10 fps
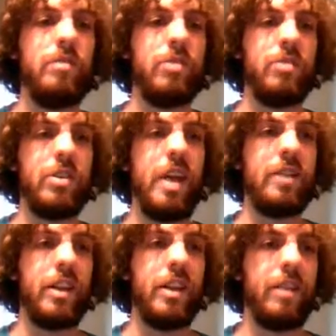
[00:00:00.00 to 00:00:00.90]
just
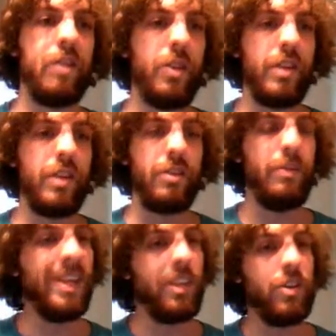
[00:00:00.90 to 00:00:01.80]
having a lot of growth doesn't
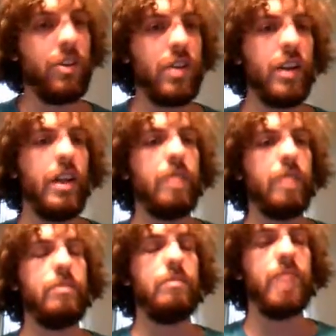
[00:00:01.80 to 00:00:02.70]
mean that there's not a lot
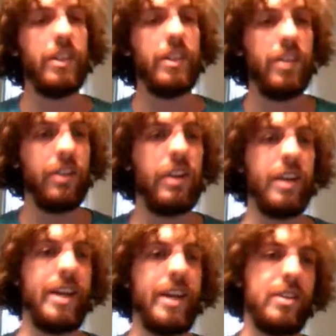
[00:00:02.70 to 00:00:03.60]
of volatility
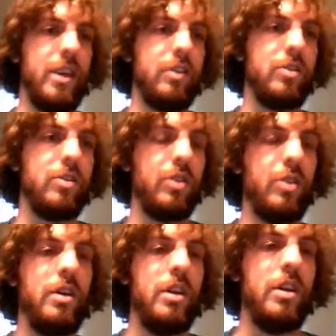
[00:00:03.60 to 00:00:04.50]
in that cycle.
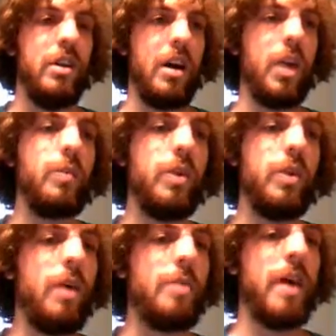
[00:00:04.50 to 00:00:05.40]
So we
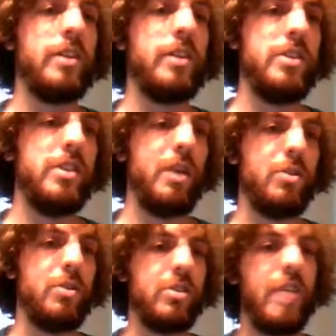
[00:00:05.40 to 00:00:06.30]
want policies that
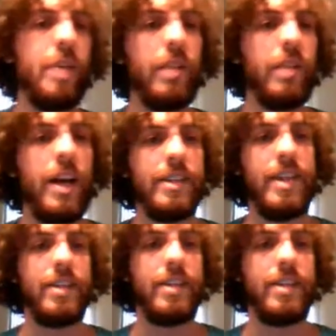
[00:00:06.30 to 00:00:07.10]
will stabilize that